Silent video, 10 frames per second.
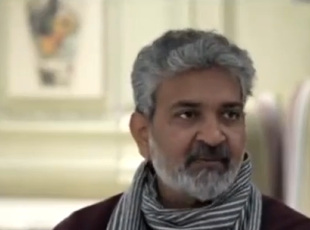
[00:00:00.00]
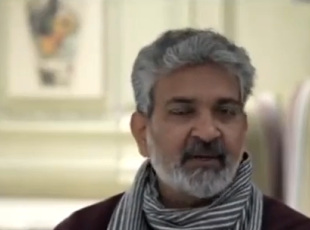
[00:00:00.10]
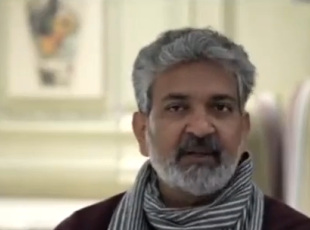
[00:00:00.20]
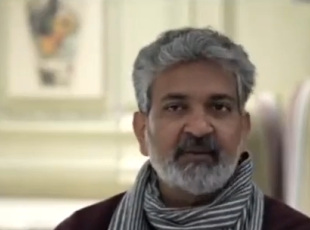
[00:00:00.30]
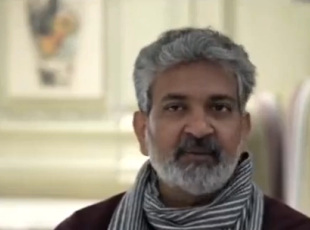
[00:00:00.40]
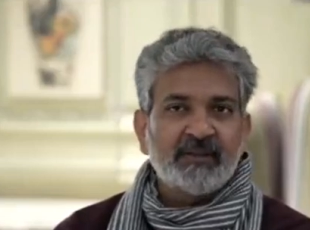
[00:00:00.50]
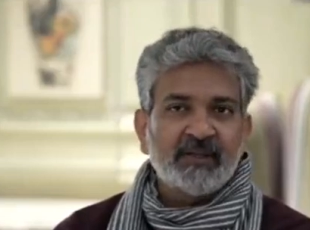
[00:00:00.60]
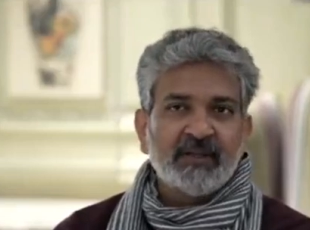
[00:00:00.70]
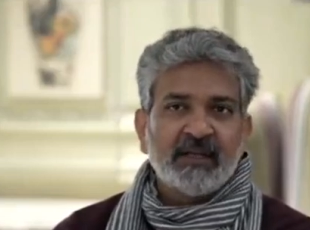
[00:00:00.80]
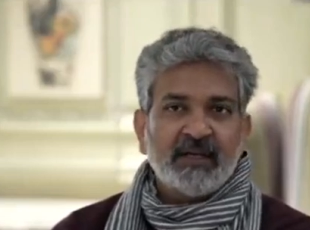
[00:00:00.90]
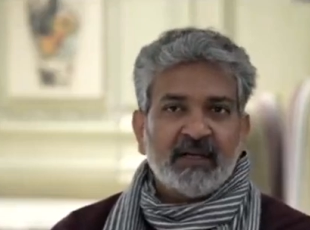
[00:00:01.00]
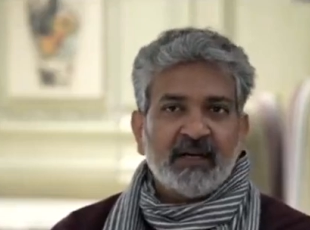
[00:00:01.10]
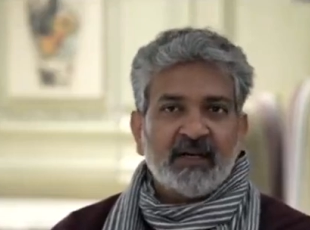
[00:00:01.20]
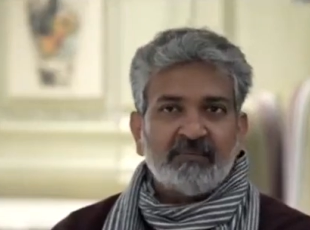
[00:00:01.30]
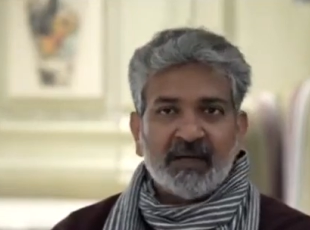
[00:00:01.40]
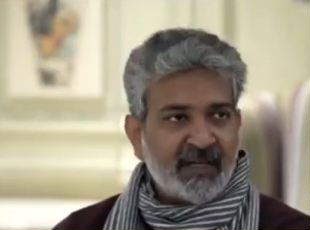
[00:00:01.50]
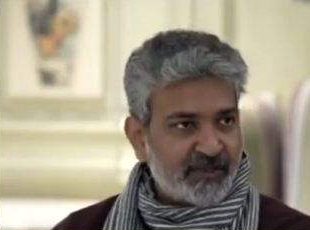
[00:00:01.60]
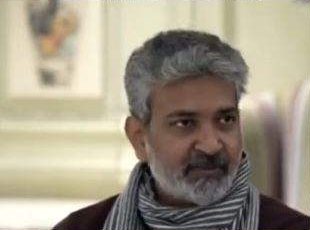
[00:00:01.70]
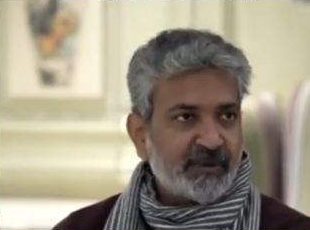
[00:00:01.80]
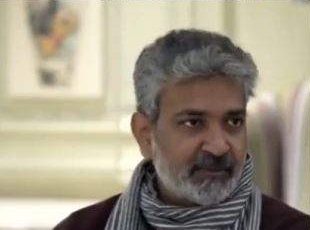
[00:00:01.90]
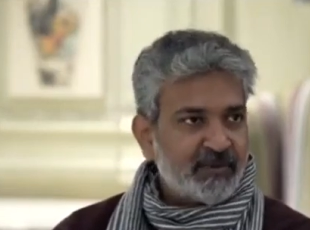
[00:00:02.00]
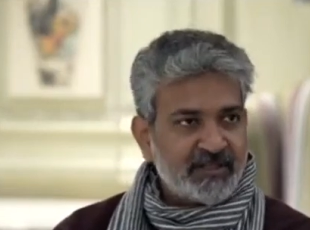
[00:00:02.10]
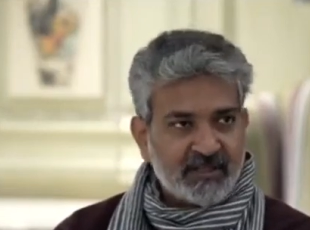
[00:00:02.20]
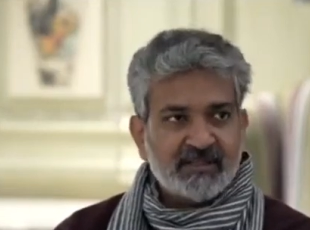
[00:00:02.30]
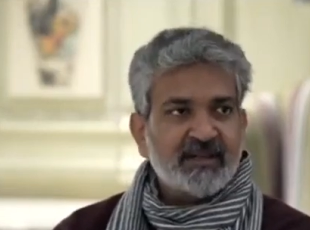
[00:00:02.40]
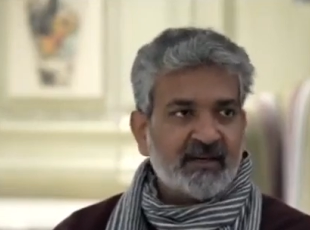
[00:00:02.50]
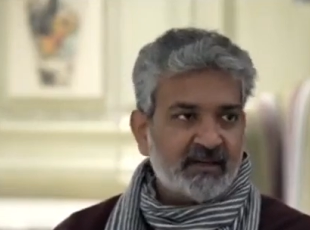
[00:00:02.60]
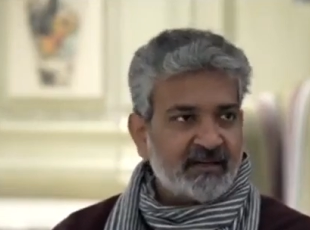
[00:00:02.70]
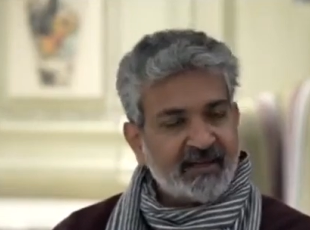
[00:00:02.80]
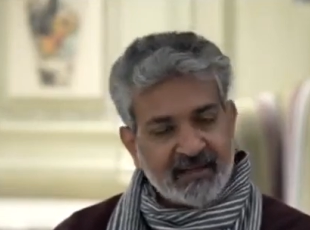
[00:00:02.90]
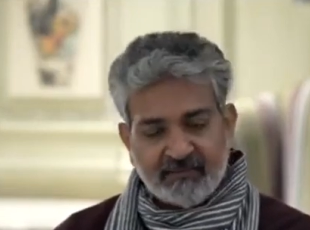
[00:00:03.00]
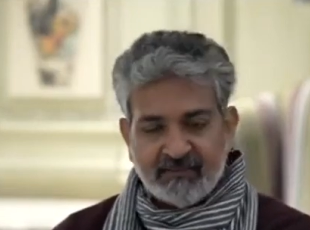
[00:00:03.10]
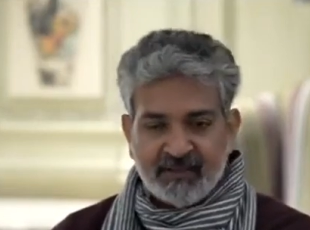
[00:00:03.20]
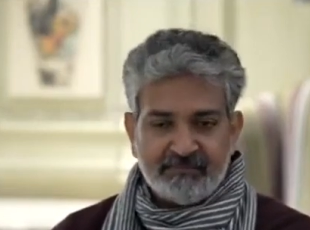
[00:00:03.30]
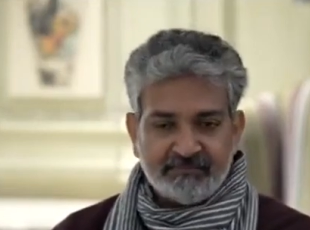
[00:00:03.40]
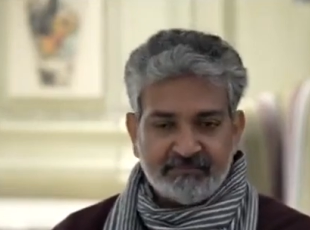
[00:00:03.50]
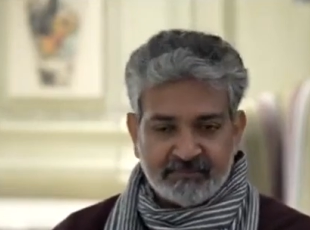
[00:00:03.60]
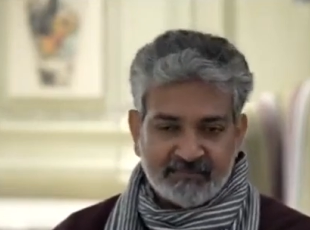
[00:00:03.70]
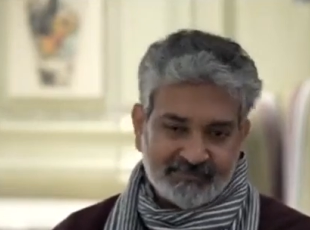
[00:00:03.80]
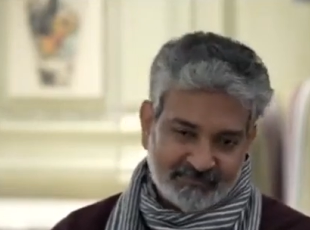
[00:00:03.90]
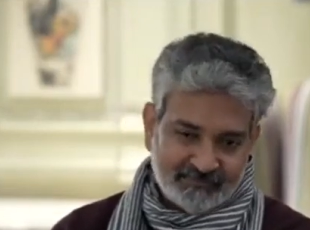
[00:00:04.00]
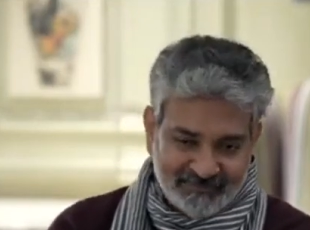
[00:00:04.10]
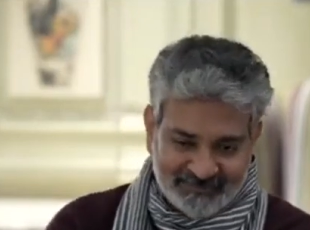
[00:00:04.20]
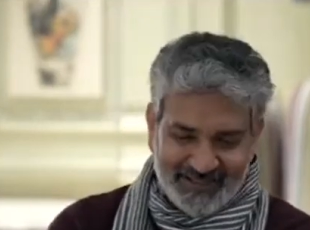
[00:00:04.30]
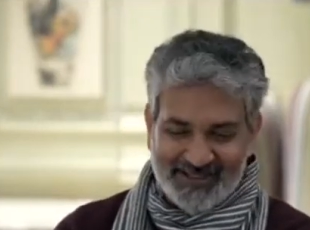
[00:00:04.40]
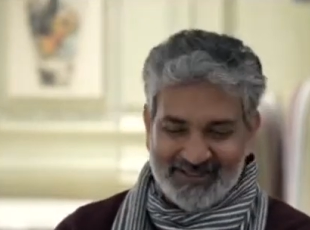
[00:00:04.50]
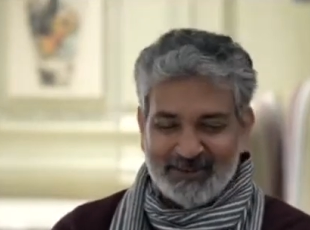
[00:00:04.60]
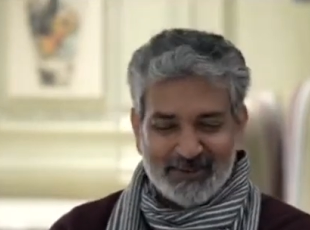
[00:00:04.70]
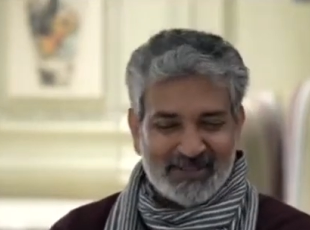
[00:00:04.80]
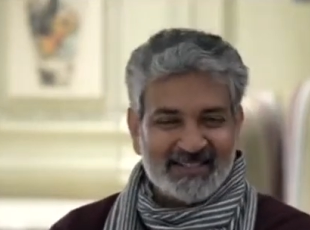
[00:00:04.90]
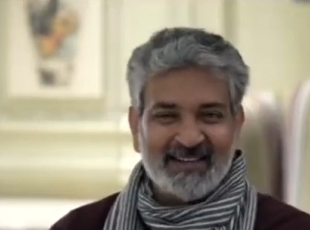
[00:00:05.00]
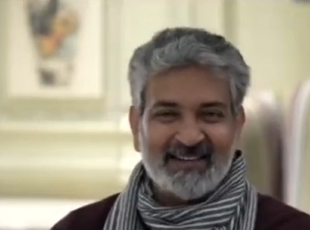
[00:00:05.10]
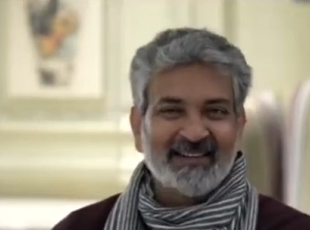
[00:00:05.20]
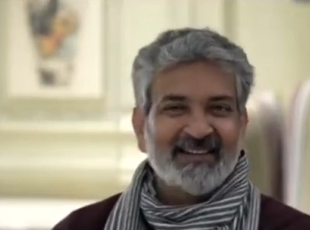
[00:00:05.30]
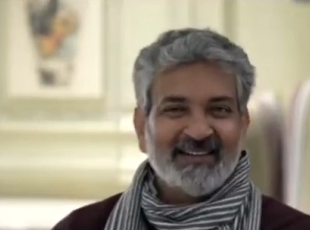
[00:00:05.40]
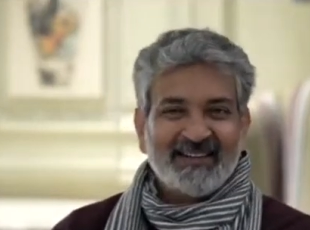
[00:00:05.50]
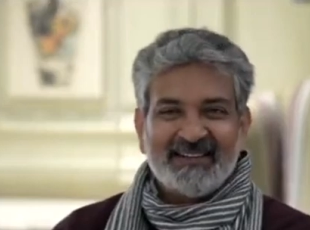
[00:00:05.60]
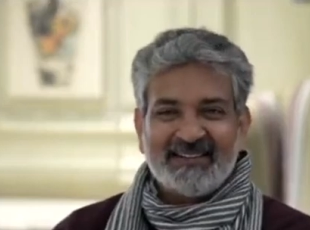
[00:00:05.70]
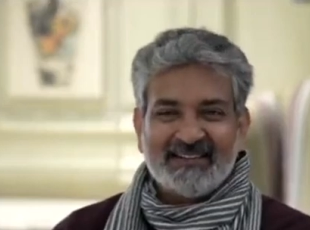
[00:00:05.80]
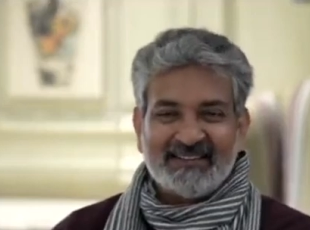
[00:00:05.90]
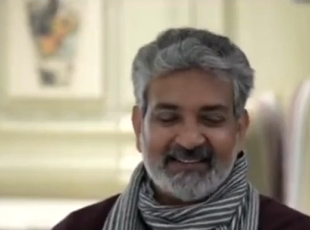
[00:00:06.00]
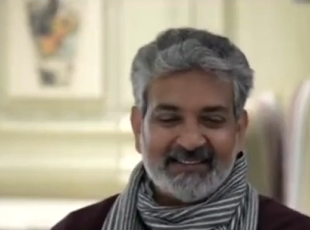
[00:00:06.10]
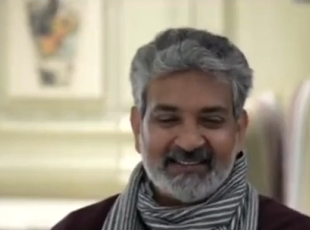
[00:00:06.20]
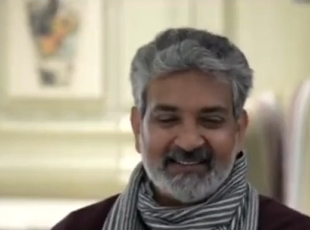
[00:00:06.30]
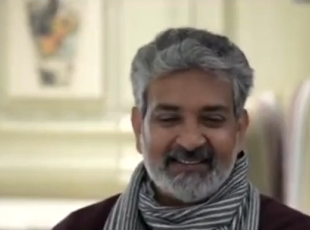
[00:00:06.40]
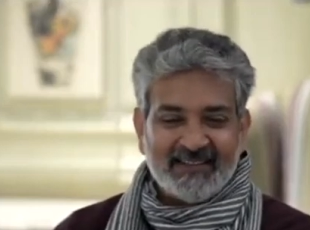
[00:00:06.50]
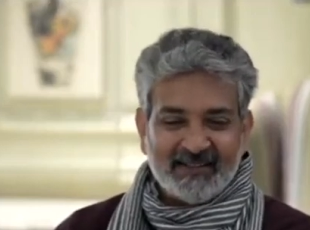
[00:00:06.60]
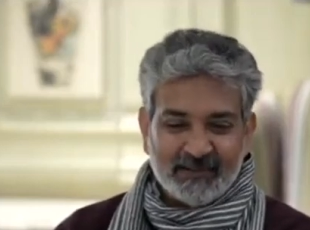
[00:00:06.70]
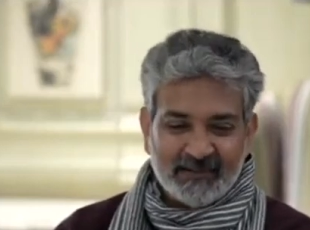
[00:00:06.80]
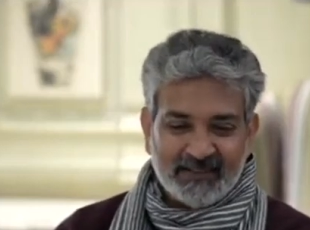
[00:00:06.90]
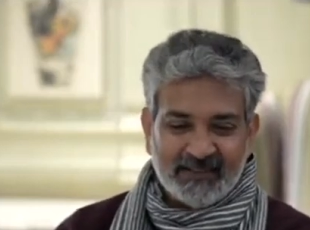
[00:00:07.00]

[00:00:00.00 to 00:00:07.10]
I am working with Mahesh Babu. He's a star, again, a huge star, in Telugu.